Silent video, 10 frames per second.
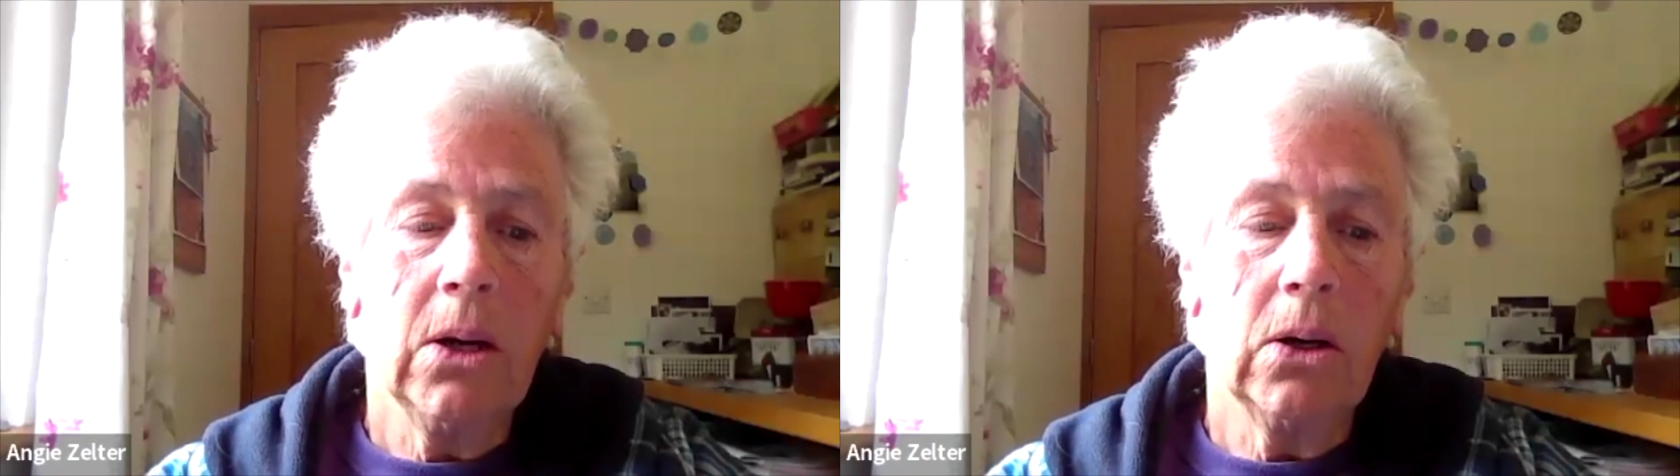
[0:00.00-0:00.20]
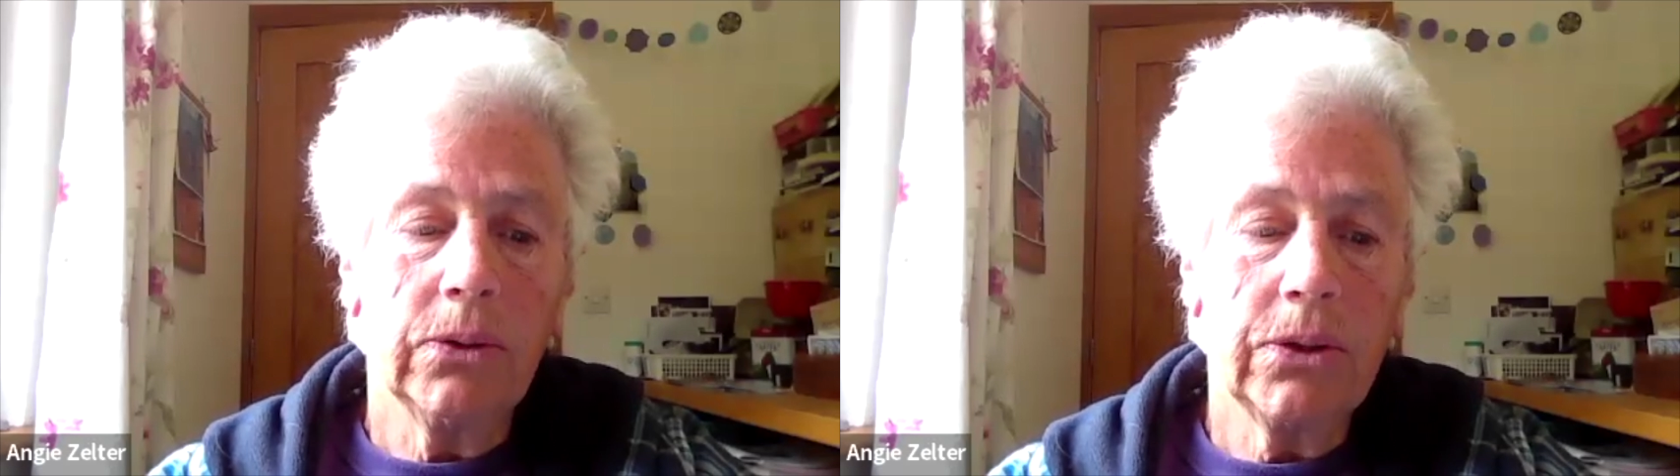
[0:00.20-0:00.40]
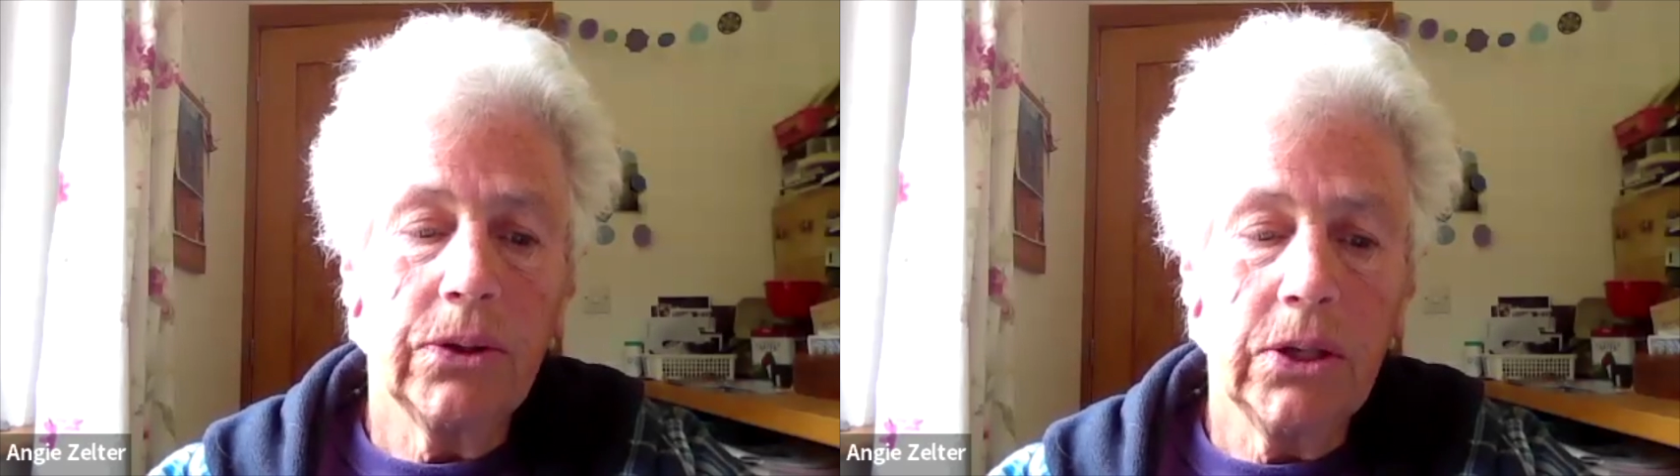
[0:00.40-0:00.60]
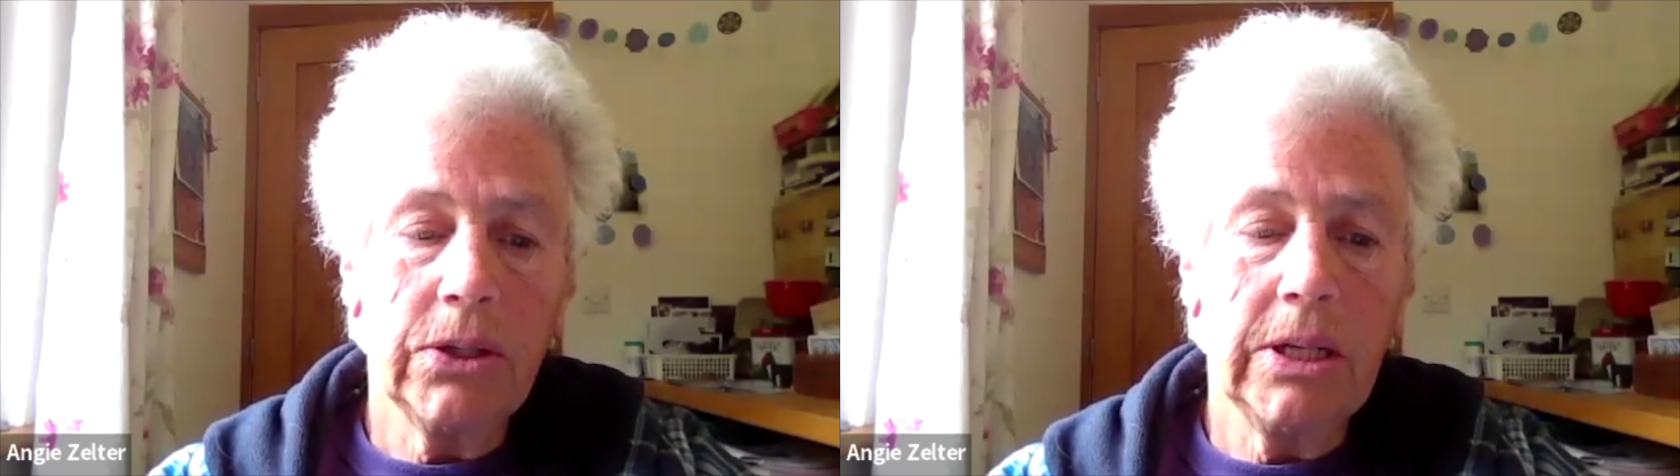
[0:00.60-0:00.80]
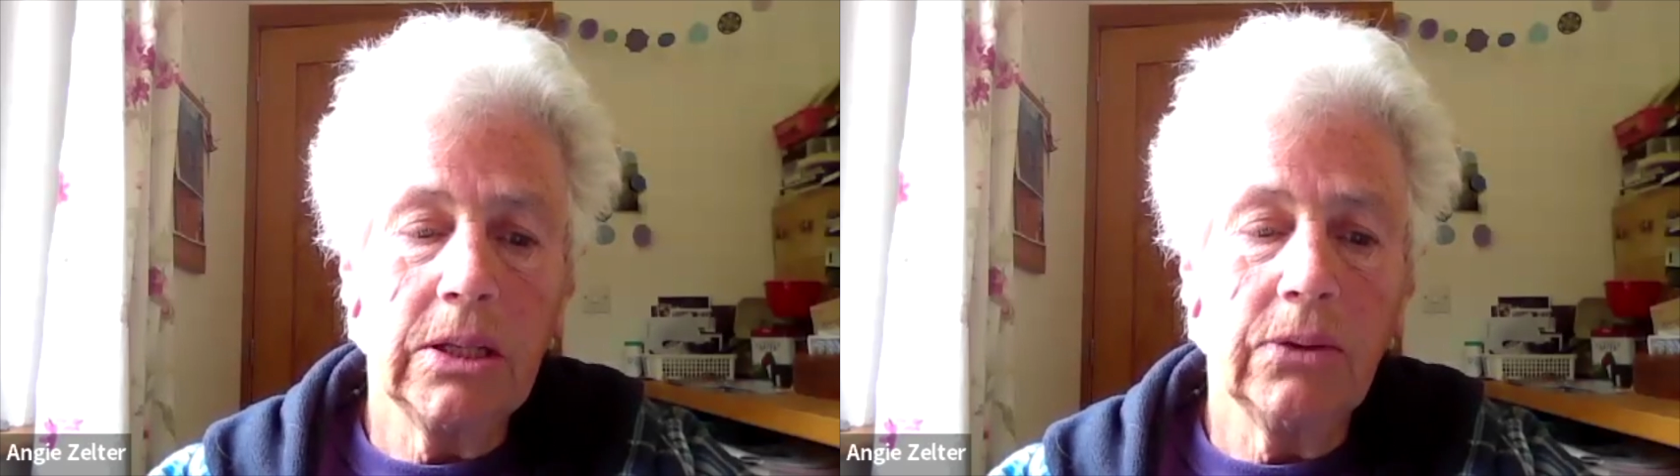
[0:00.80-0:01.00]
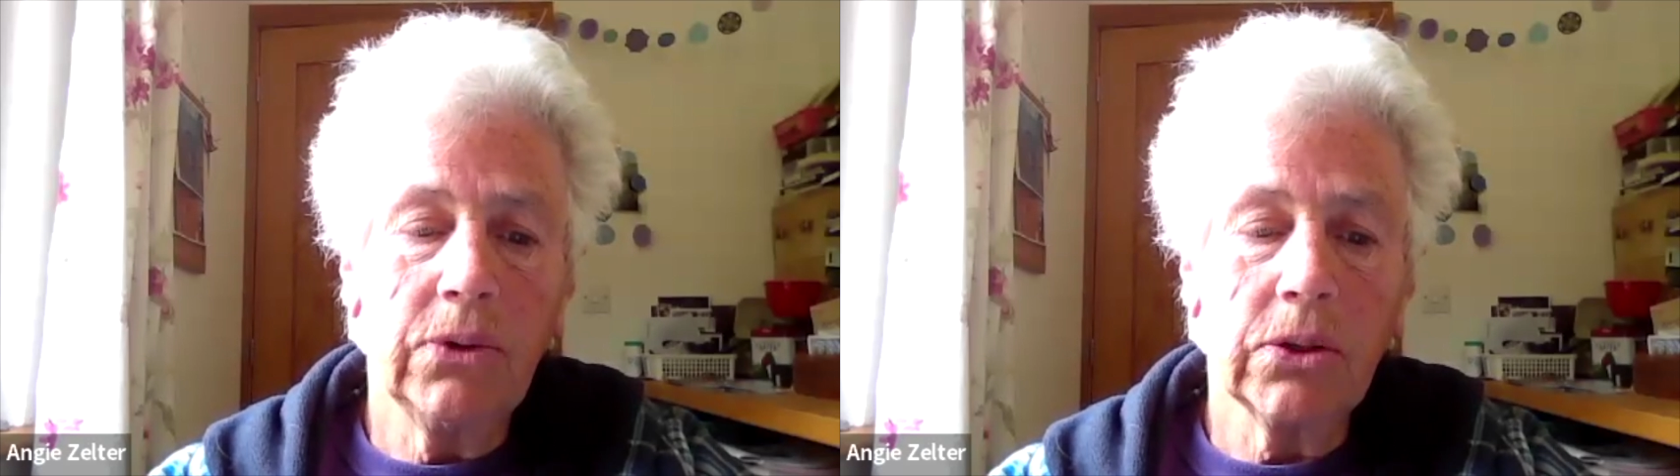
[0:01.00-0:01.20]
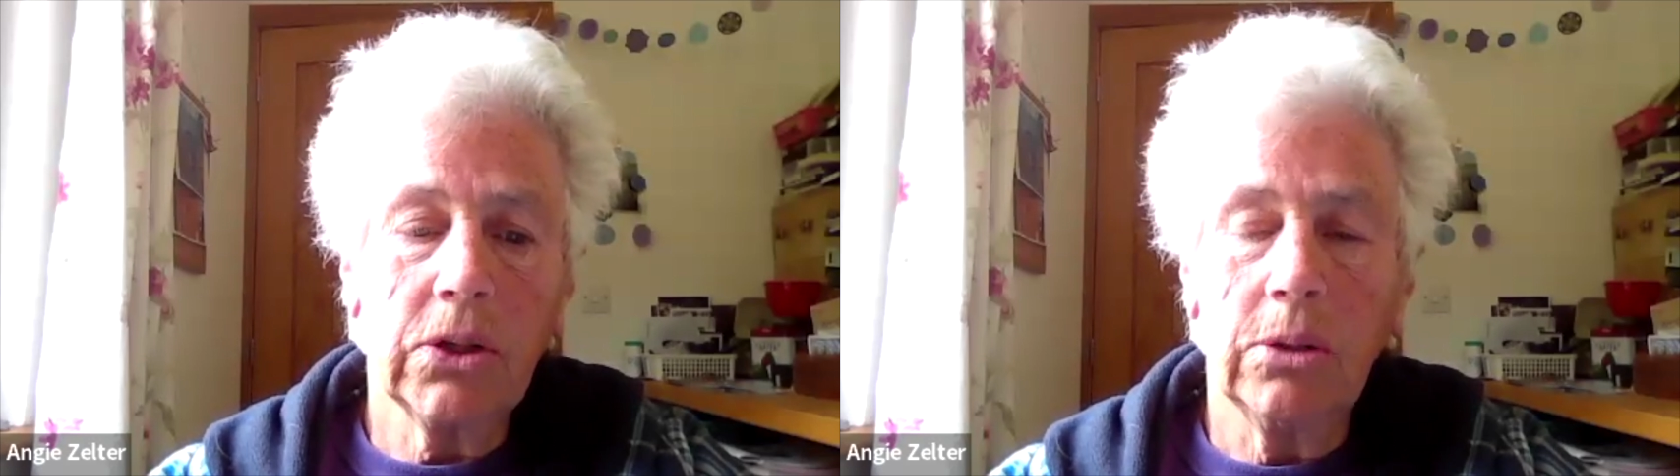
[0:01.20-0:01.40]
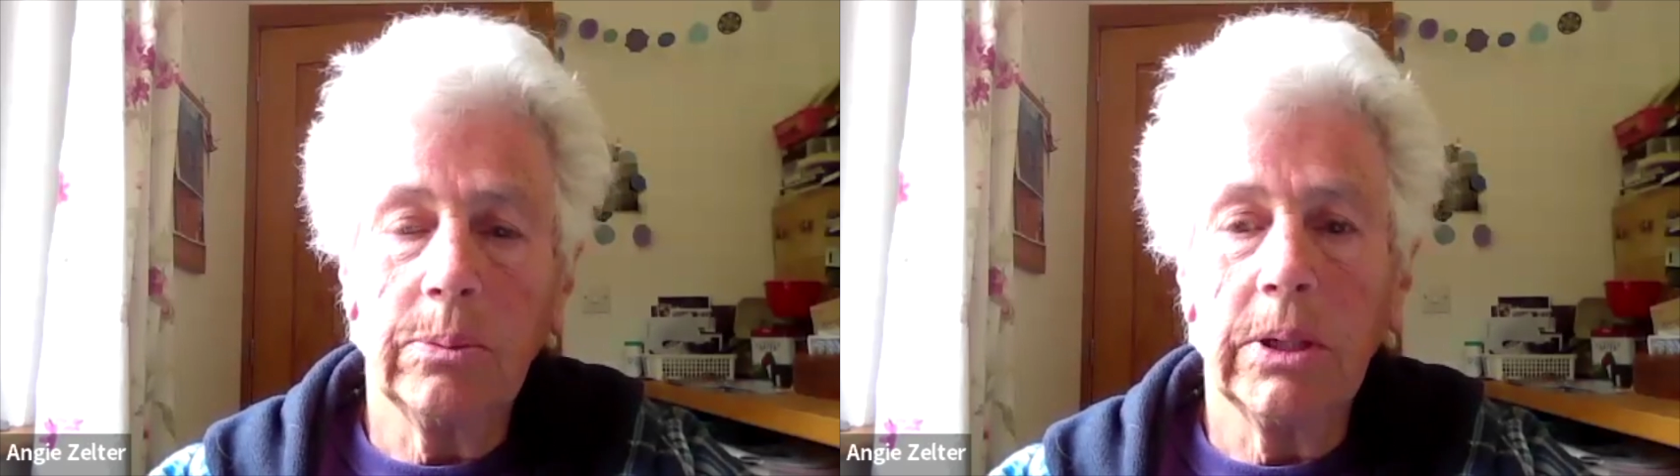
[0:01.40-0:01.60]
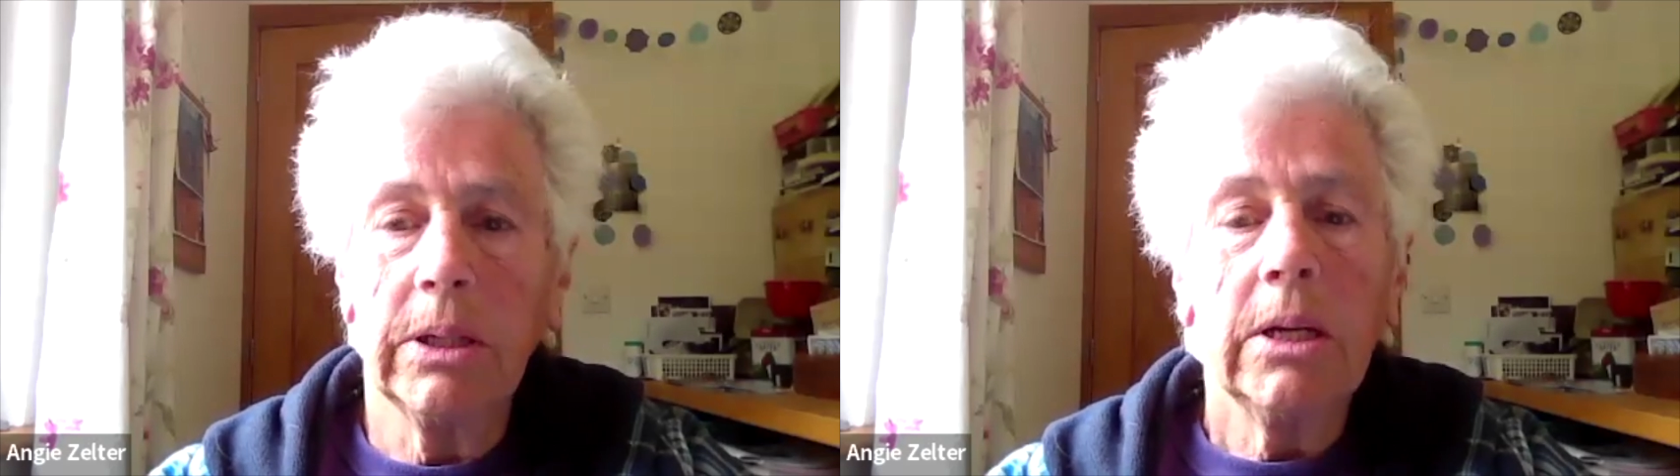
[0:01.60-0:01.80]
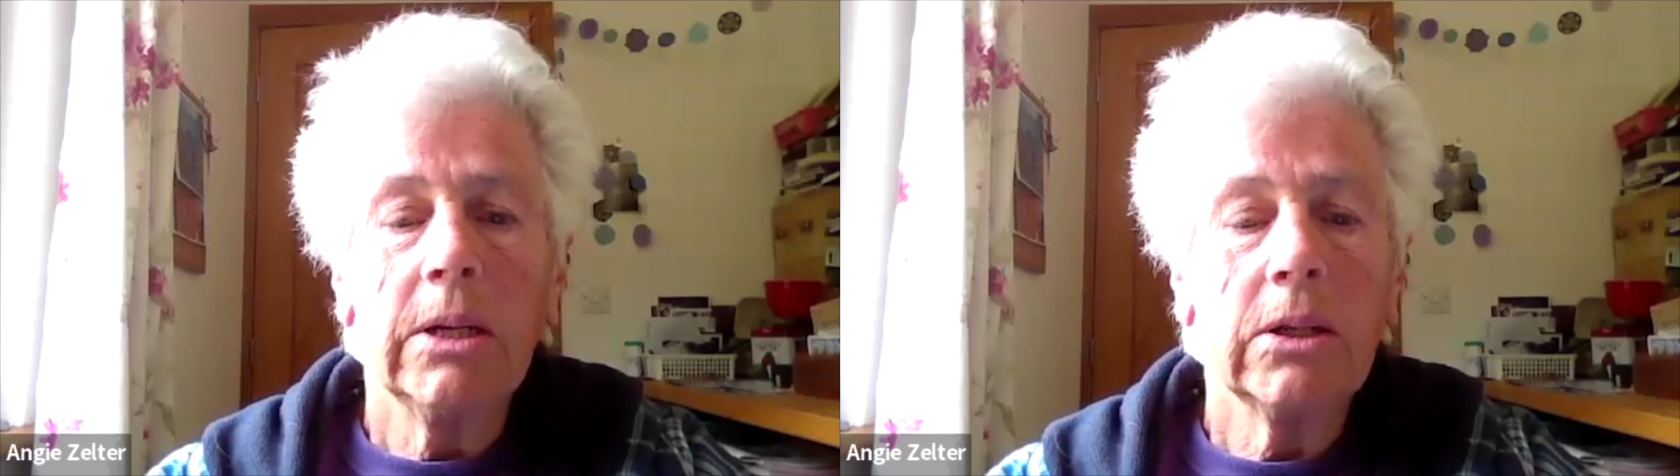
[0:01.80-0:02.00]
on the 13th of October